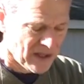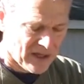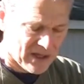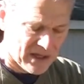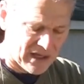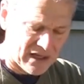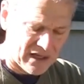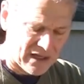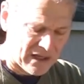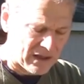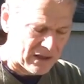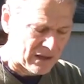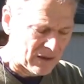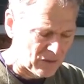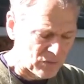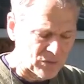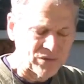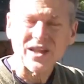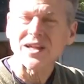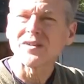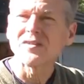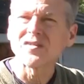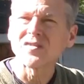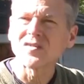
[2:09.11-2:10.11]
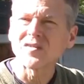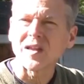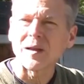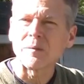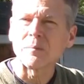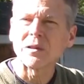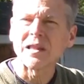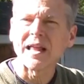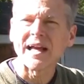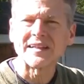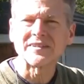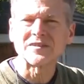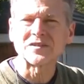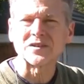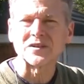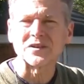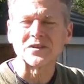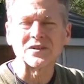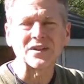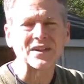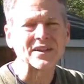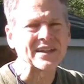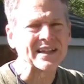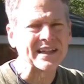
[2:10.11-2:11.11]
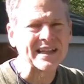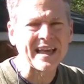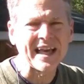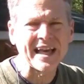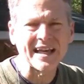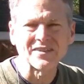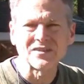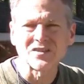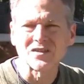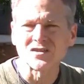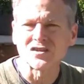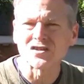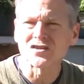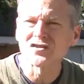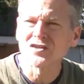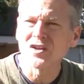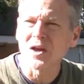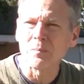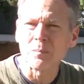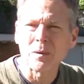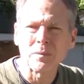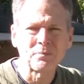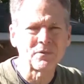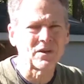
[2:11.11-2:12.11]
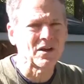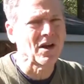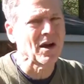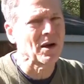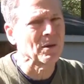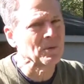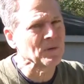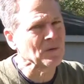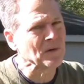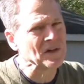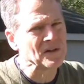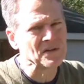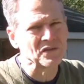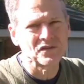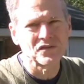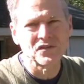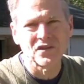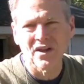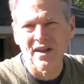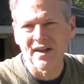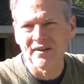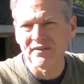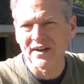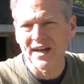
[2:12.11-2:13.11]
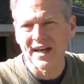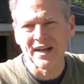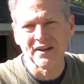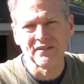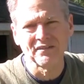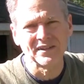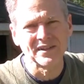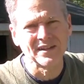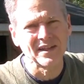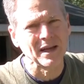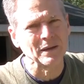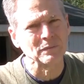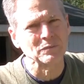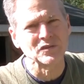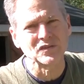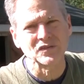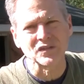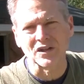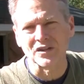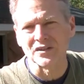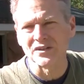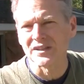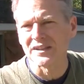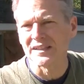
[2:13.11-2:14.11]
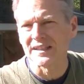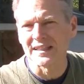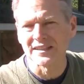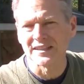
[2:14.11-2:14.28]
Without the stabilizer, the gas will just gum up the carburetor and you'll have a heck of a time starting it